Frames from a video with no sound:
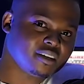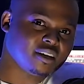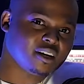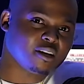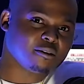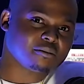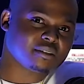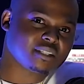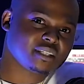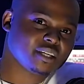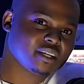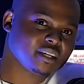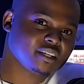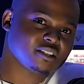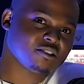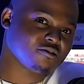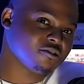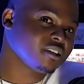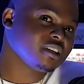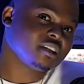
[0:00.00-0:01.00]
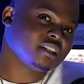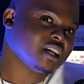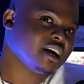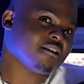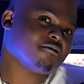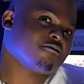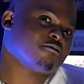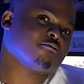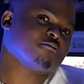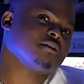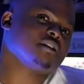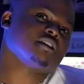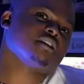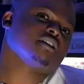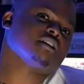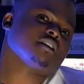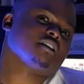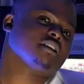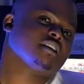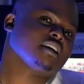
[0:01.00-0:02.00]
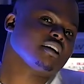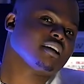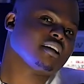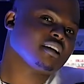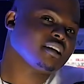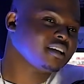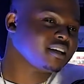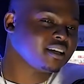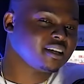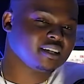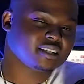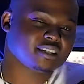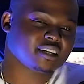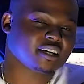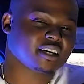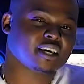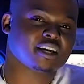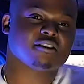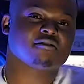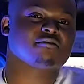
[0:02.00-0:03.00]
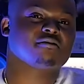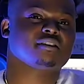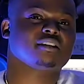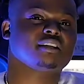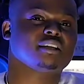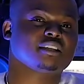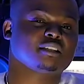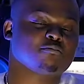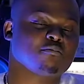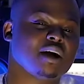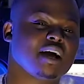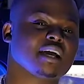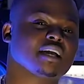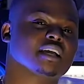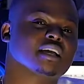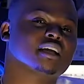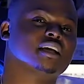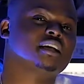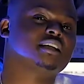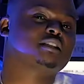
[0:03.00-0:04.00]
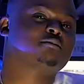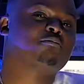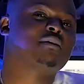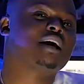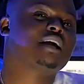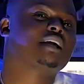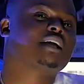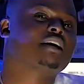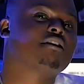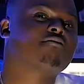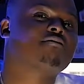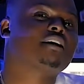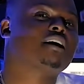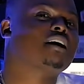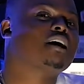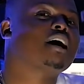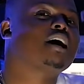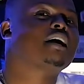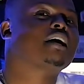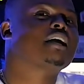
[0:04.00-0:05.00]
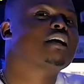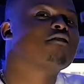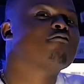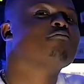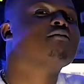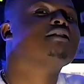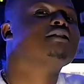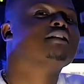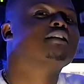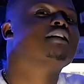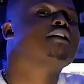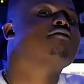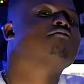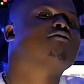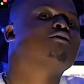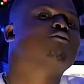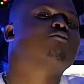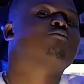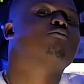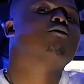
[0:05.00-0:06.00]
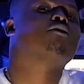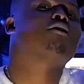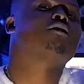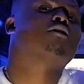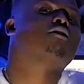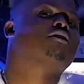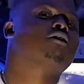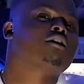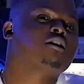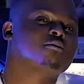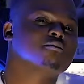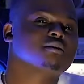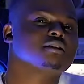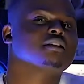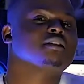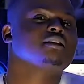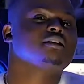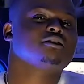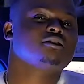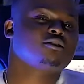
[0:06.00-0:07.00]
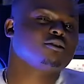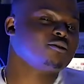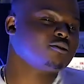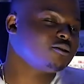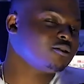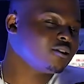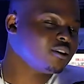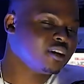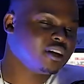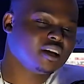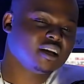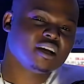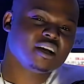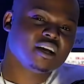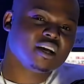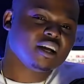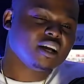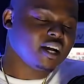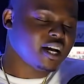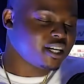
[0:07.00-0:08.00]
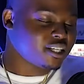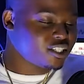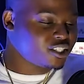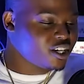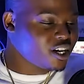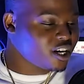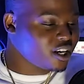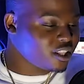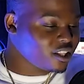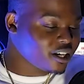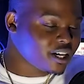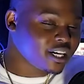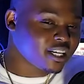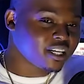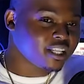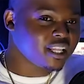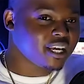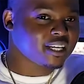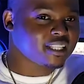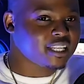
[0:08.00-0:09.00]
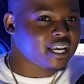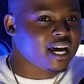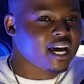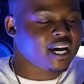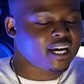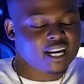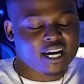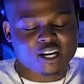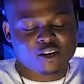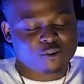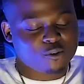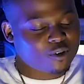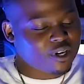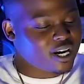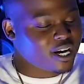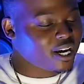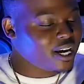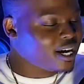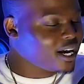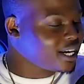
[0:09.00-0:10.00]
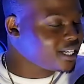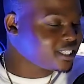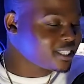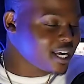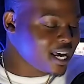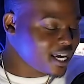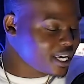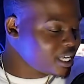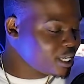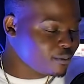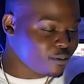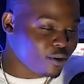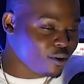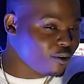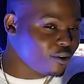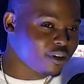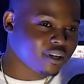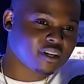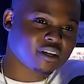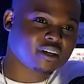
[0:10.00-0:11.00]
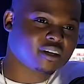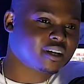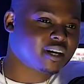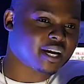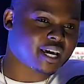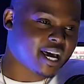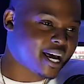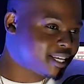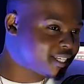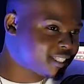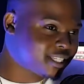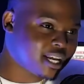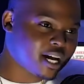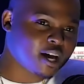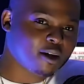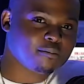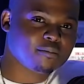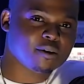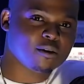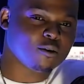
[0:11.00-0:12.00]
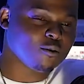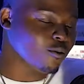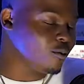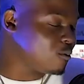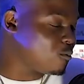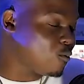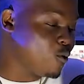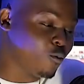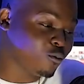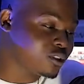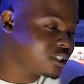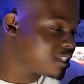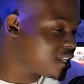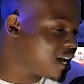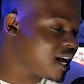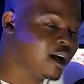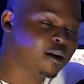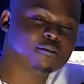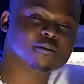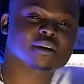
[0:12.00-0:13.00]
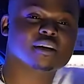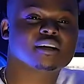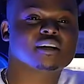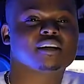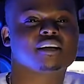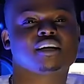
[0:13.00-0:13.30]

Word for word: You know what I'm saying? It's really not for me. Like, it's a gift. It's my it's my gift that God gave me to give to the world. You know what I'm saying? So I just try to look at it like that, and I know that I just gotta keep going. I can't stop. Or won't stop.